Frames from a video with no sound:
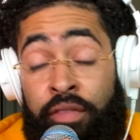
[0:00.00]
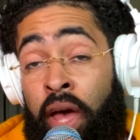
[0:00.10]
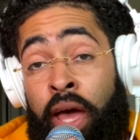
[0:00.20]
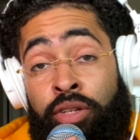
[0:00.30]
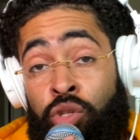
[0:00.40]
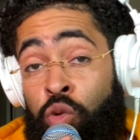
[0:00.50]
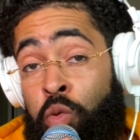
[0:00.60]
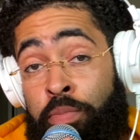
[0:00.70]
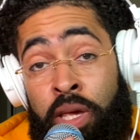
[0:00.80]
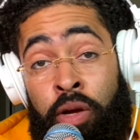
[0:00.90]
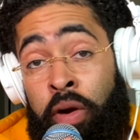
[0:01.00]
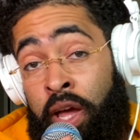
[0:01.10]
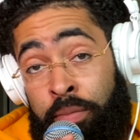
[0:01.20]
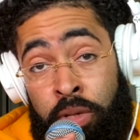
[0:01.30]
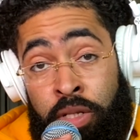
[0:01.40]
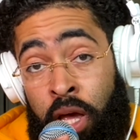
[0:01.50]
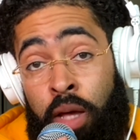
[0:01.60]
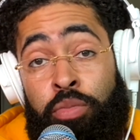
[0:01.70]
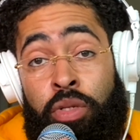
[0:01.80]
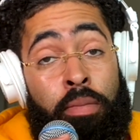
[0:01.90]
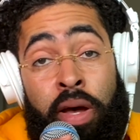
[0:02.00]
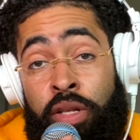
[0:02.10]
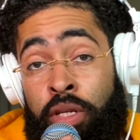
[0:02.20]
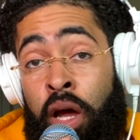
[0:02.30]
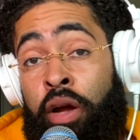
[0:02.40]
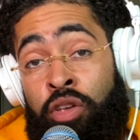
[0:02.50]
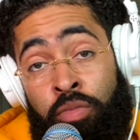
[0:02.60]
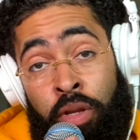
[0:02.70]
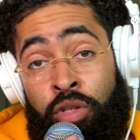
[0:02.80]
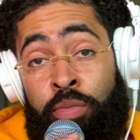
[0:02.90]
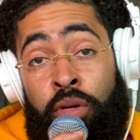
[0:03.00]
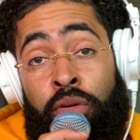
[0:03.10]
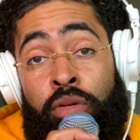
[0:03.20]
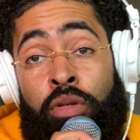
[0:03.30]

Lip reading: had 2 B-crack mishaps in my entire human experience.